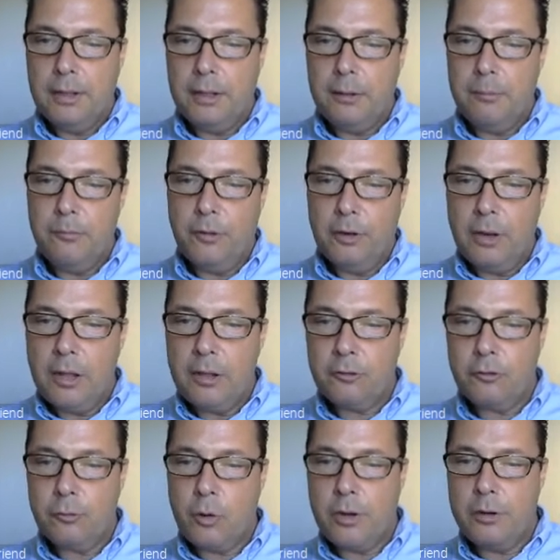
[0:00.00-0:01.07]
The
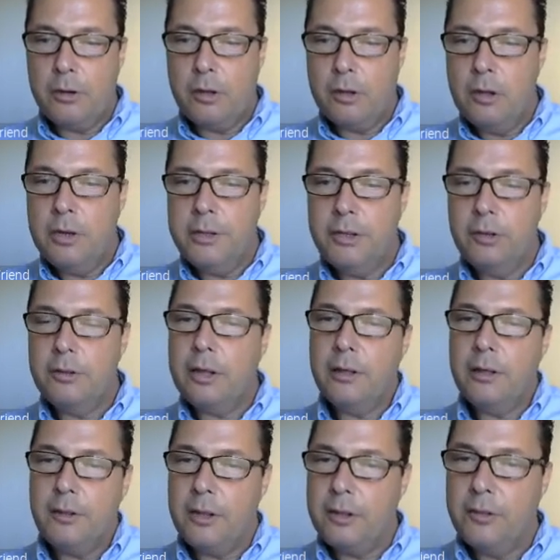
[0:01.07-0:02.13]
last one early
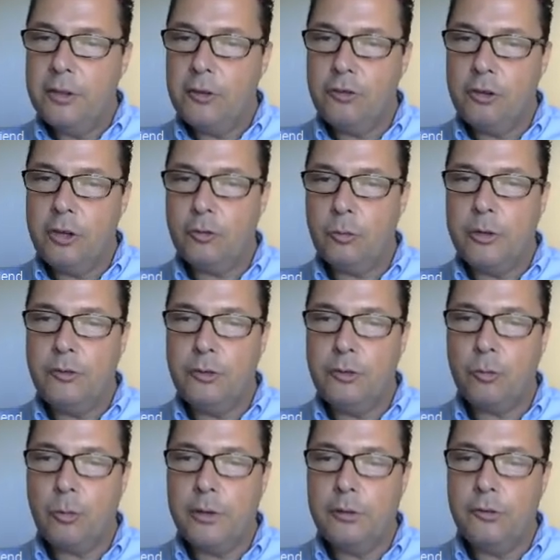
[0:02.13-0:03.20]
in this year,
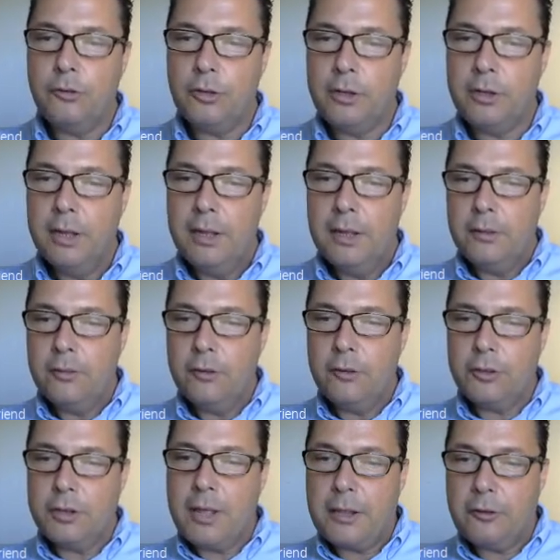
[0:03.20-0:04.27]
2020, the
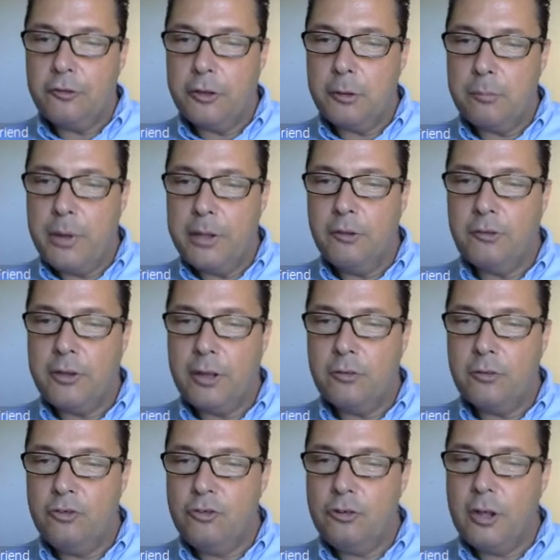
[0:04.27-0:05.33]
stochastic based
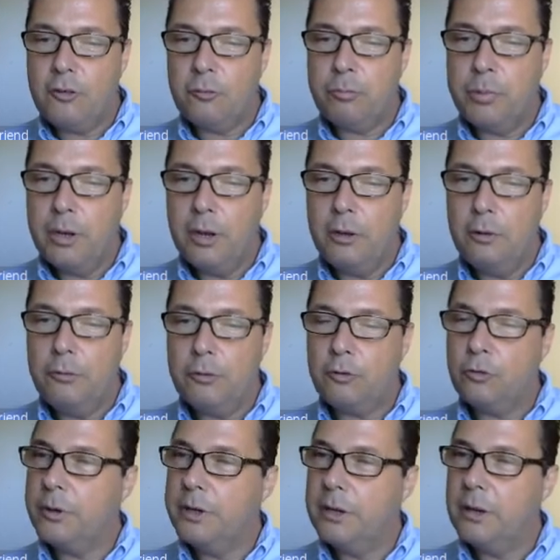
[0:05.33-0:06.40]
out just below
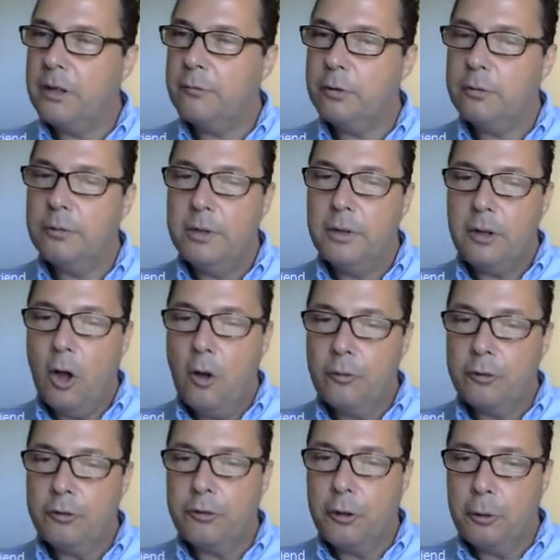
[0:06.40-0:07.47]
the 20 level,
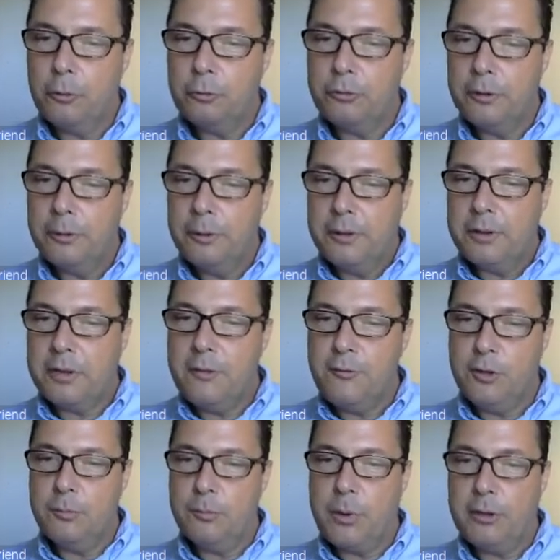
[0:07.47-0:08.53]
oversold,
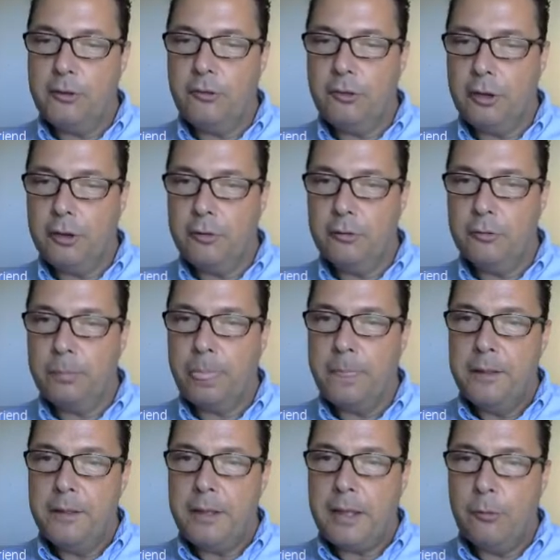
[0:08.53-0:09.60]
gave you the buy signal,
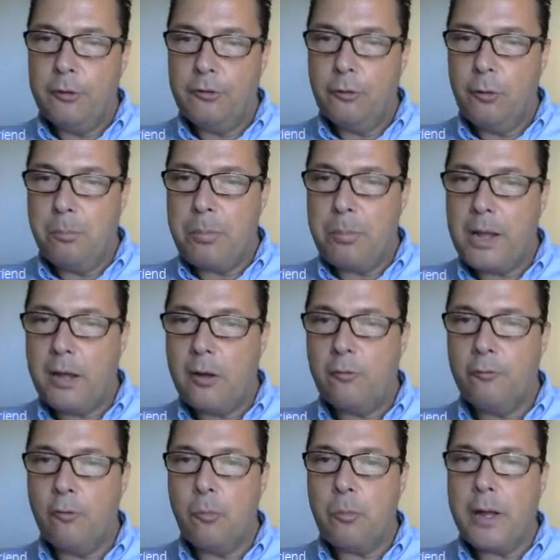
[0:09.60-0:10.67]
and we saw a
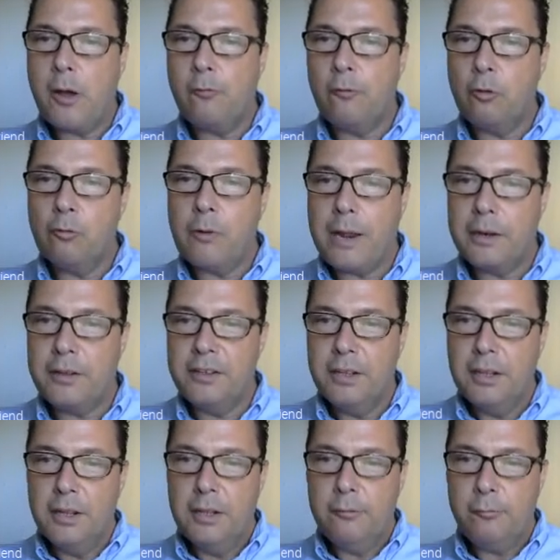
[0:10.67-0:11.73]
powerful
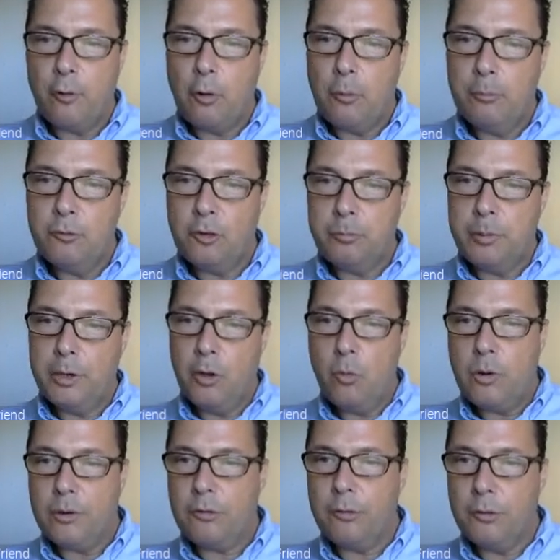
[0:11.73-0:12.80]
rally from just below
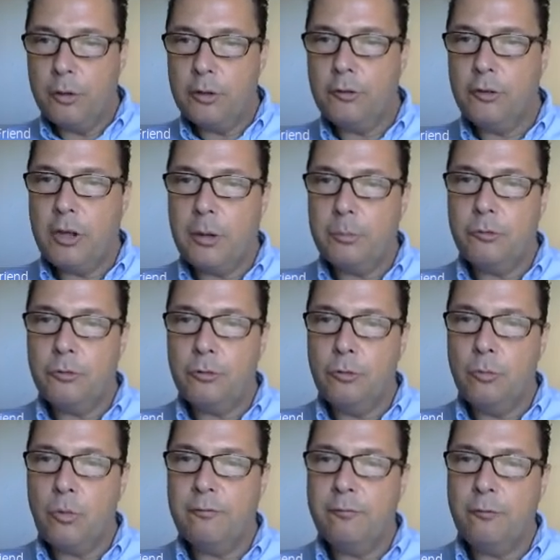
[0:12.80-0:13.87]
130 up
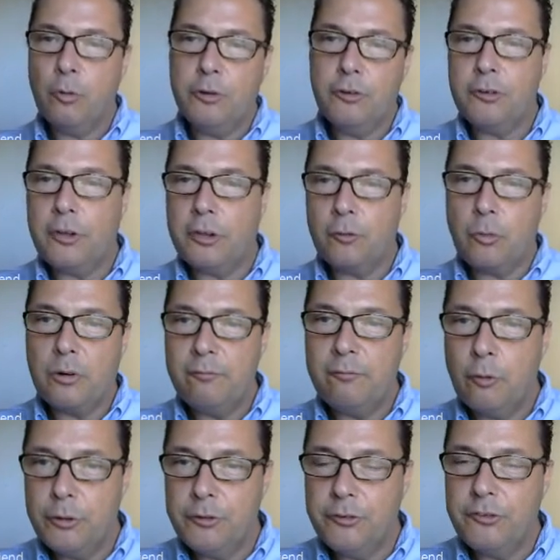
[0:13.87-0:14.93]
to 146,
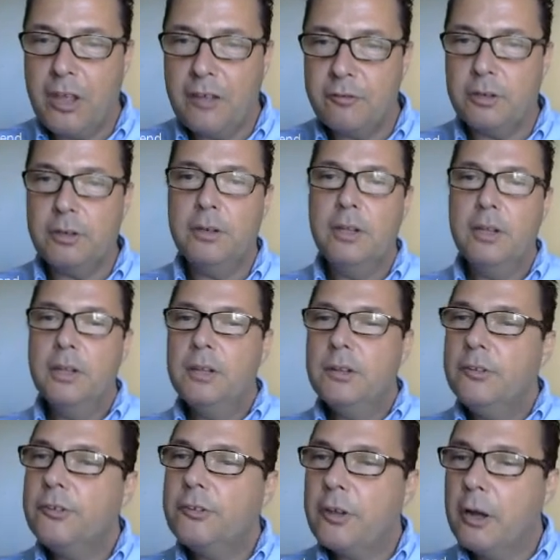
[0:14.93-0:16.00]
147.
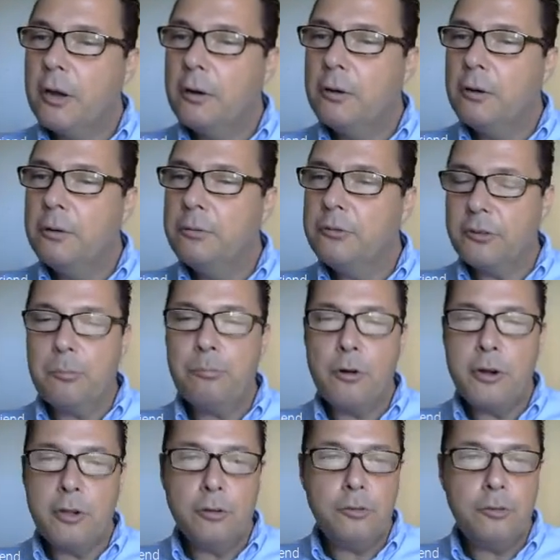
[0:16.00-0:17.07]
So some
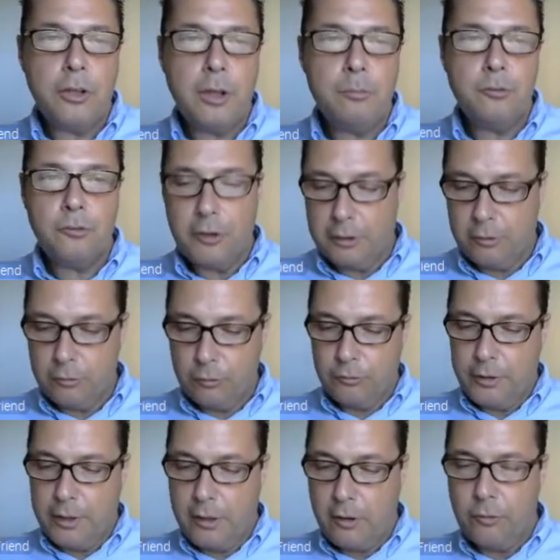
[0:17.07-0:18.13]
pretty good
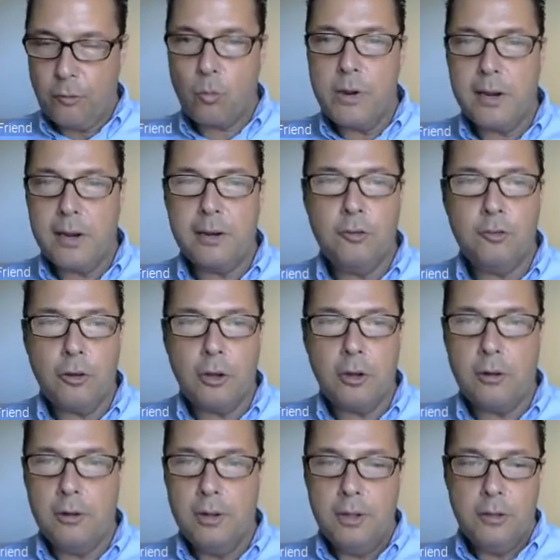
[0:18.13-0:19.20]
signals there on the weekly
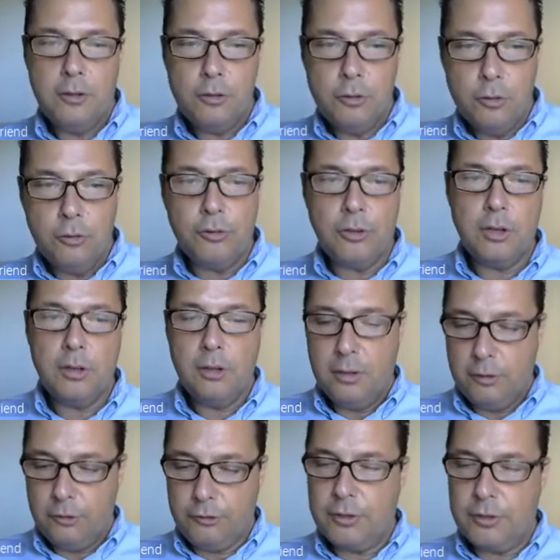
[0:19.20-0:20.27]
chart
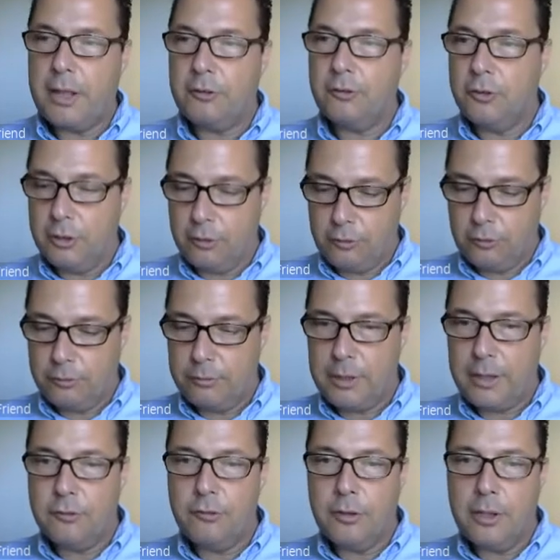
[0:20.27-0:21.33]
using stochastics
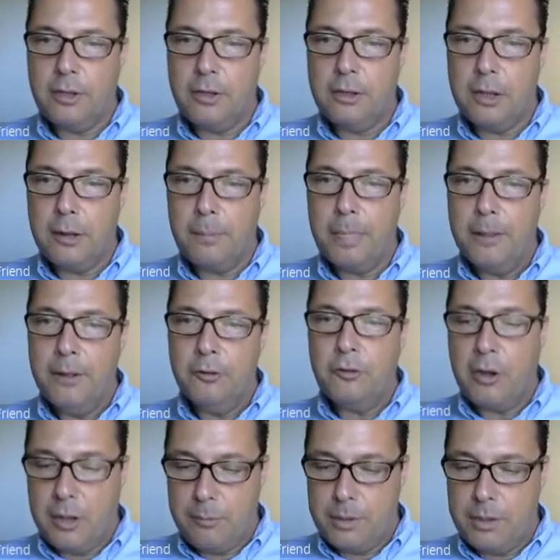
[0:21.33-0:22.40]
as a
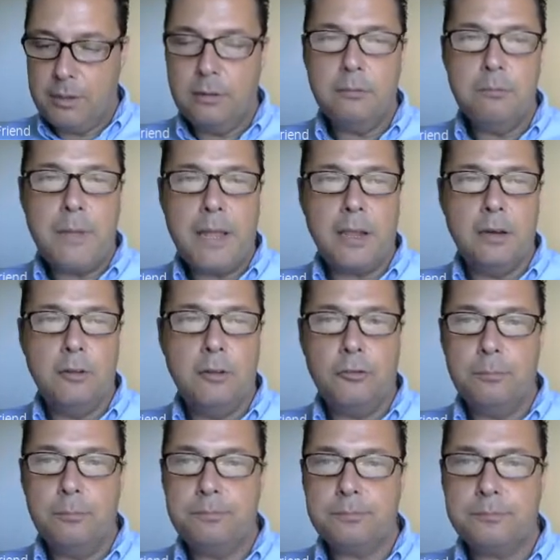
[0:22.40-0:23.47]
timing
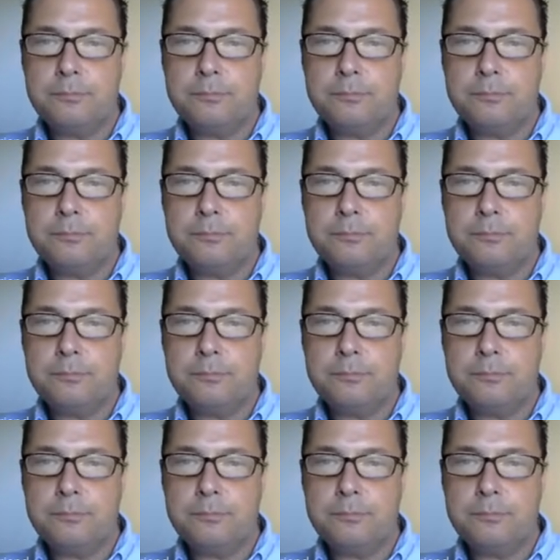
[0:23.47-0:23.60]
mechanism.